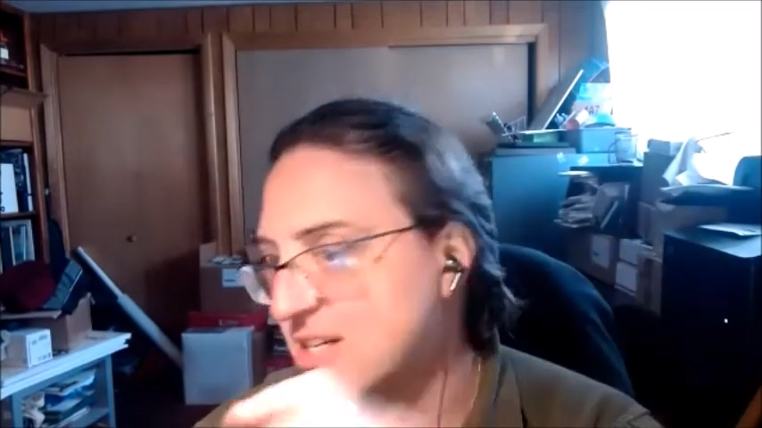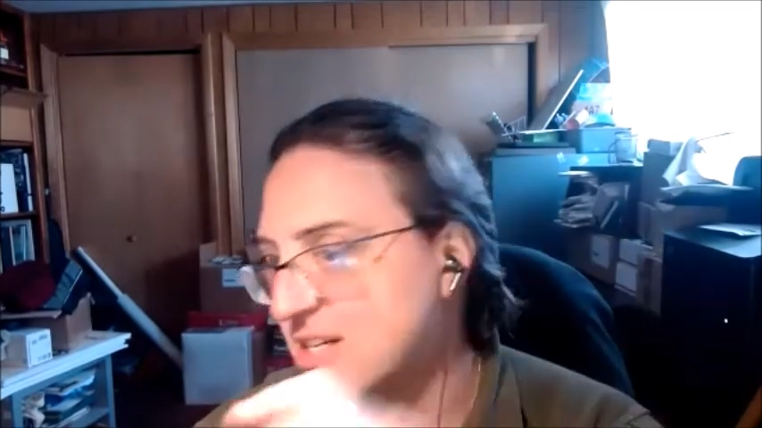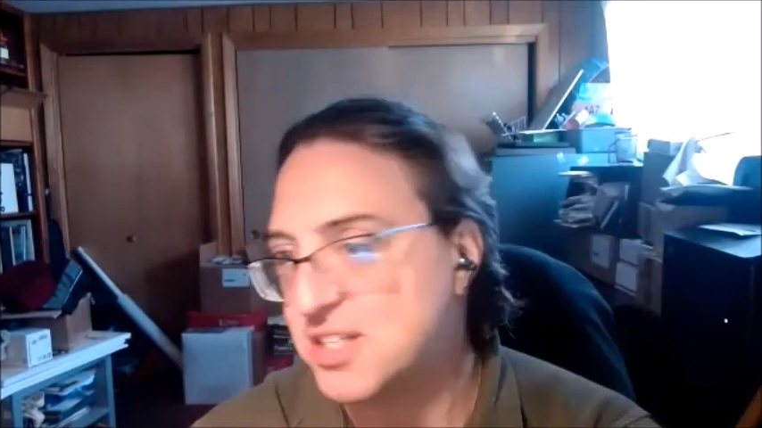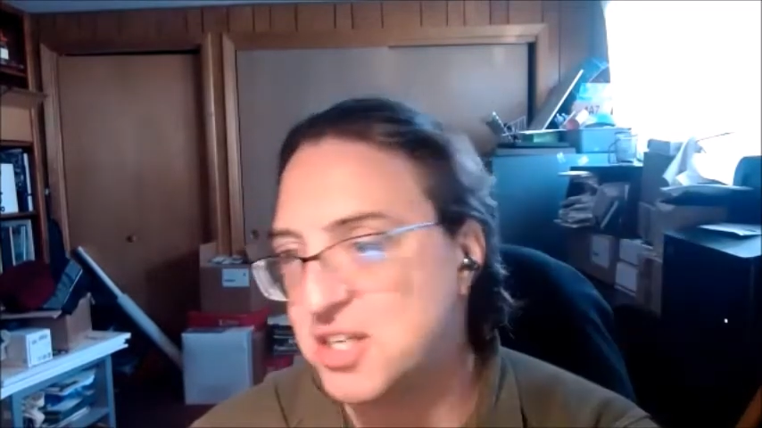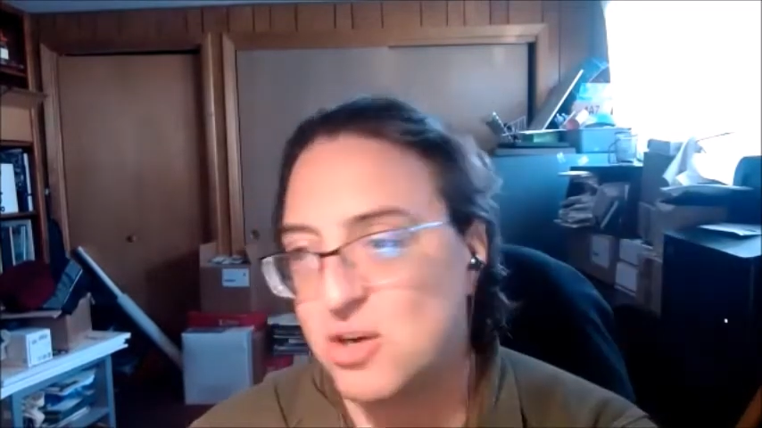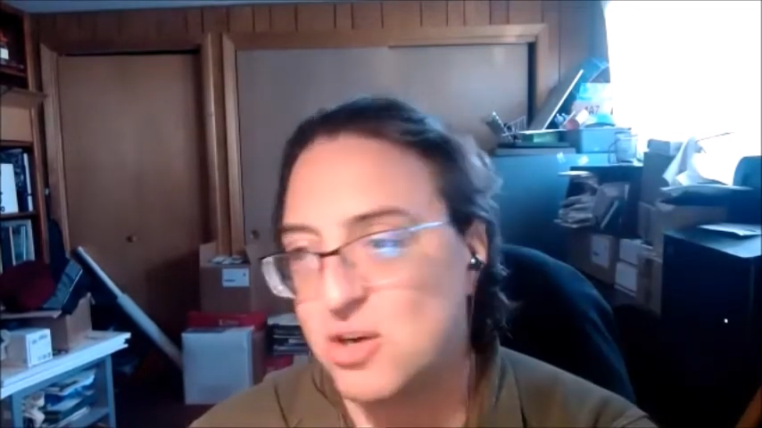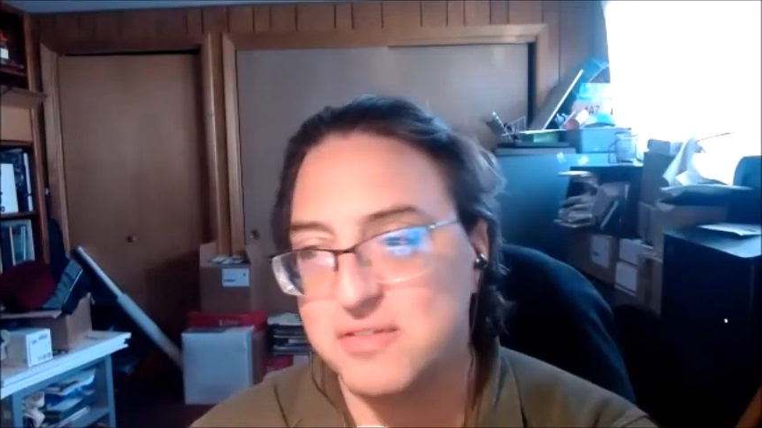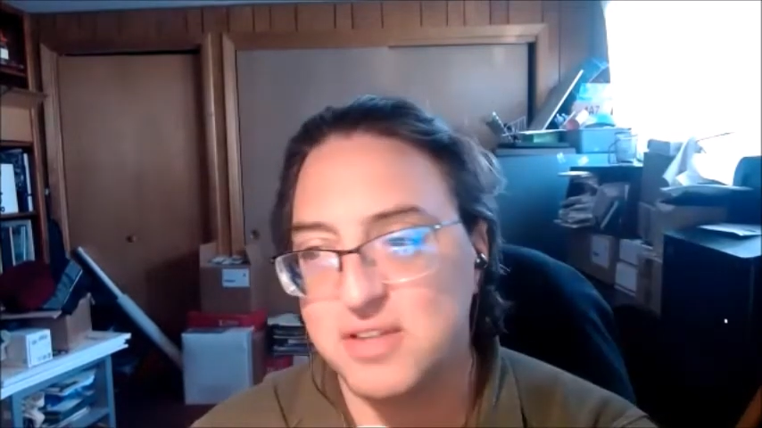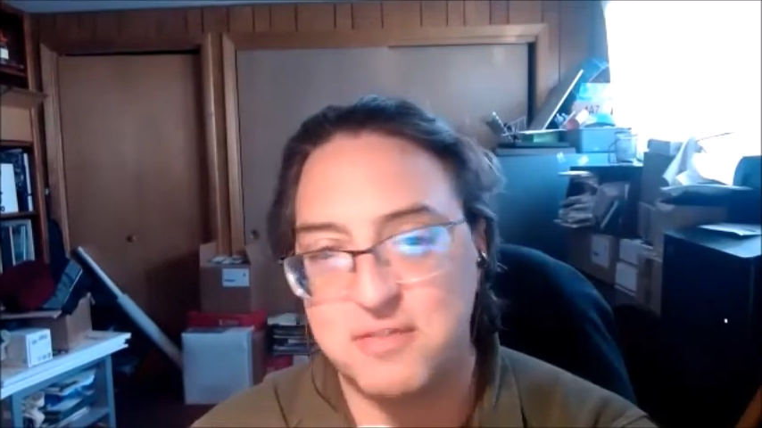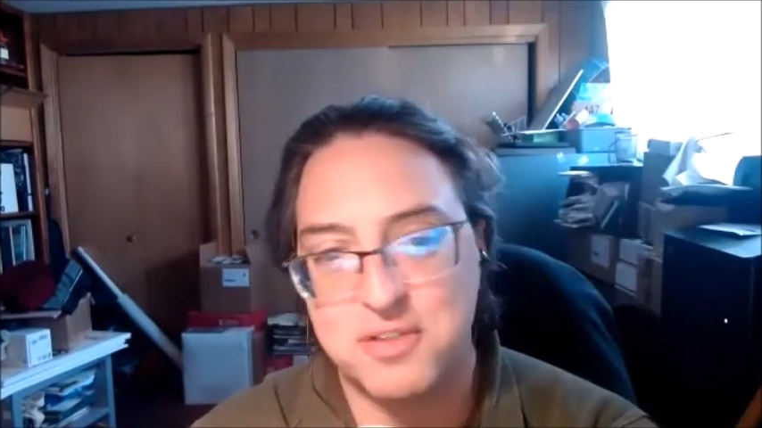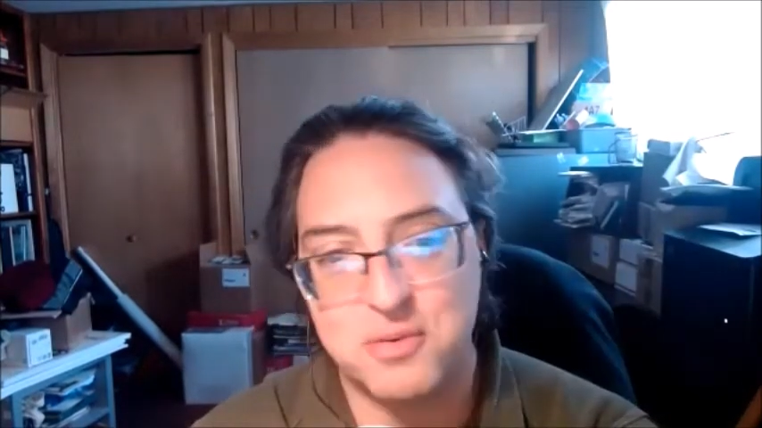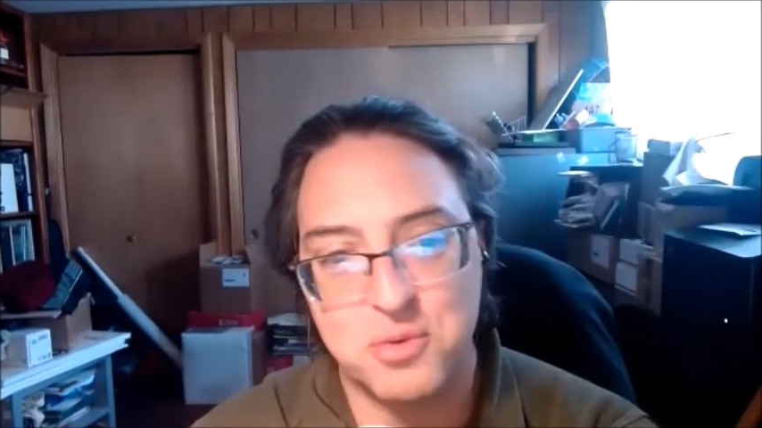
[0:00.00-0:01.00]
I've
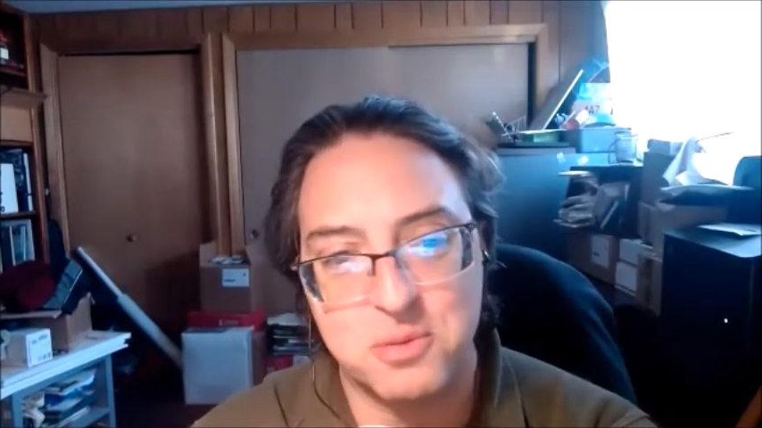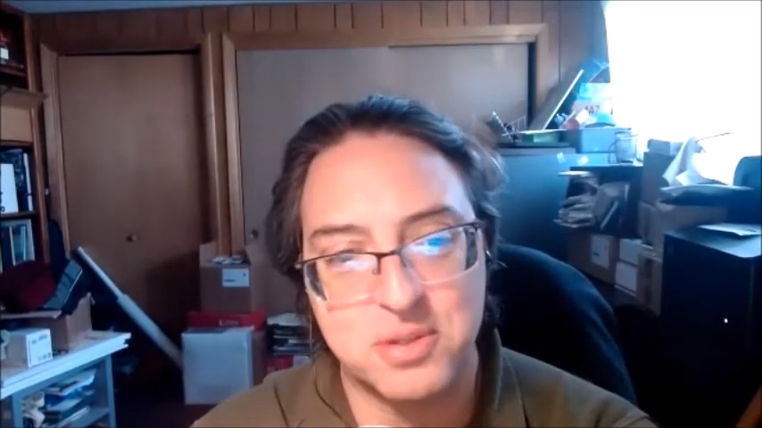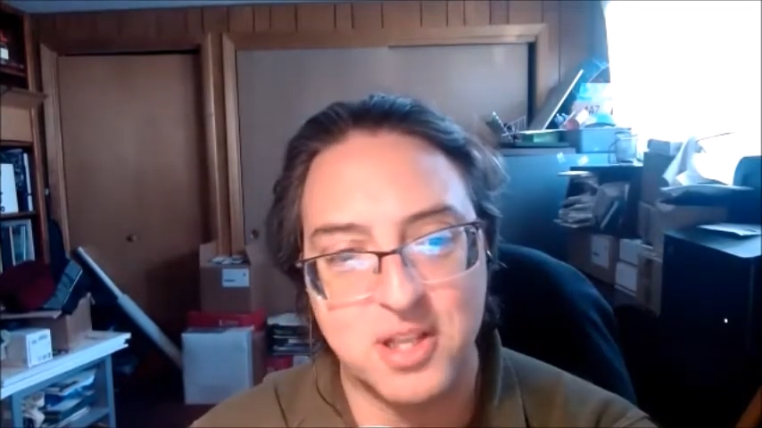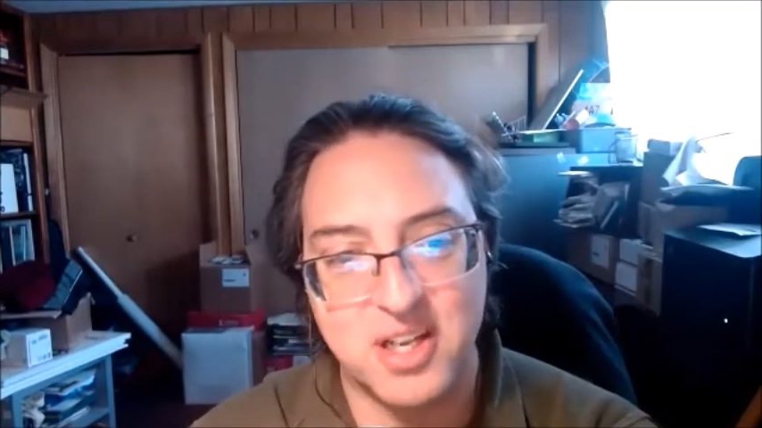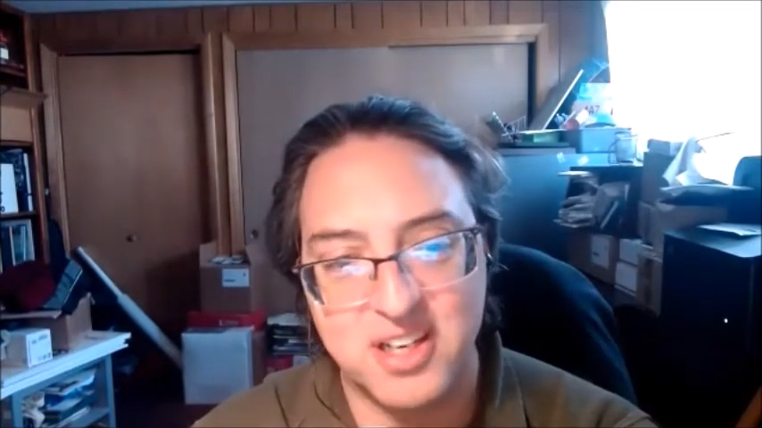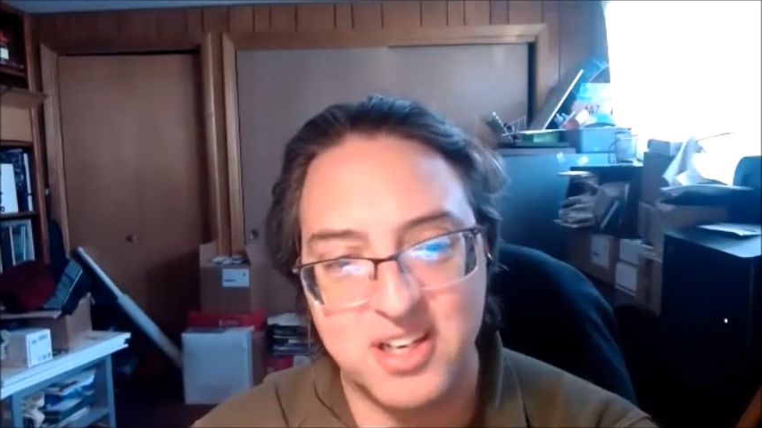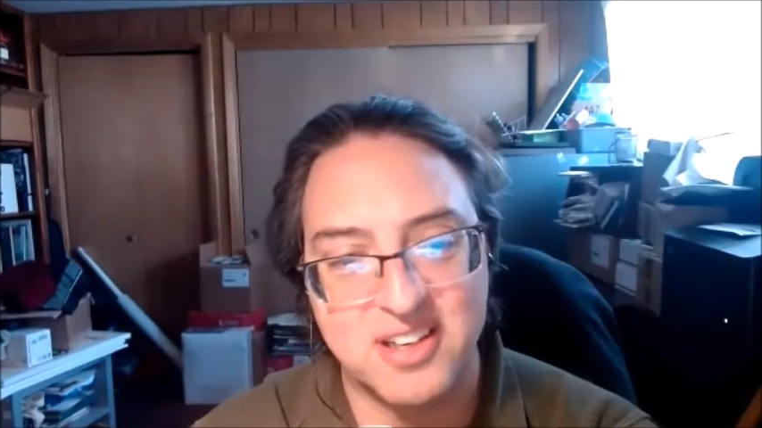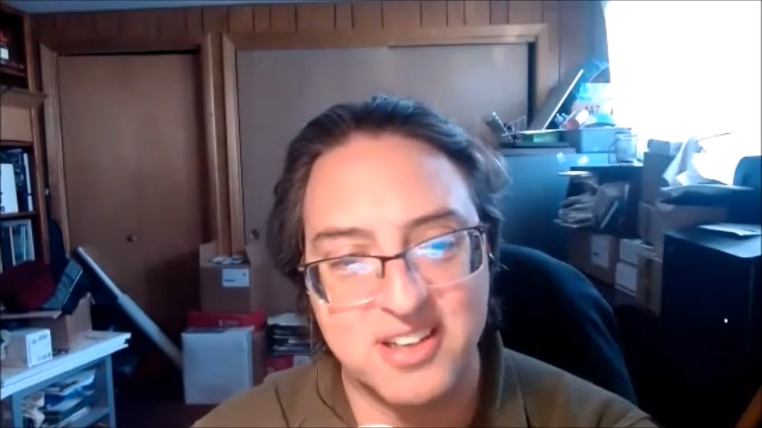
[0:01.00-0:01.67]
lived through a plague